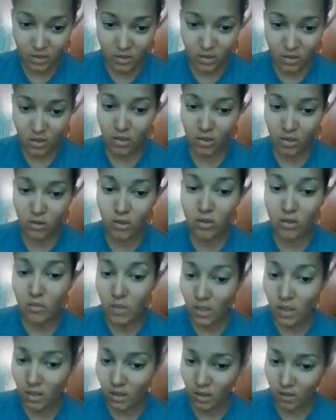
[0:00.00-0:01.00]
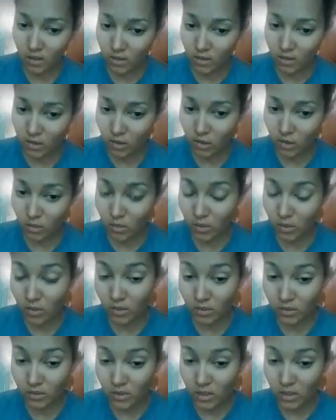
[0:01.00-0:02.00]
to the lumen of the
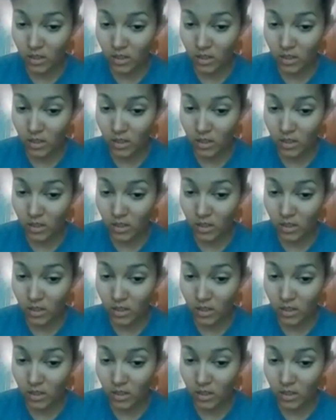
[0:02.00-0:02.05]
tubule.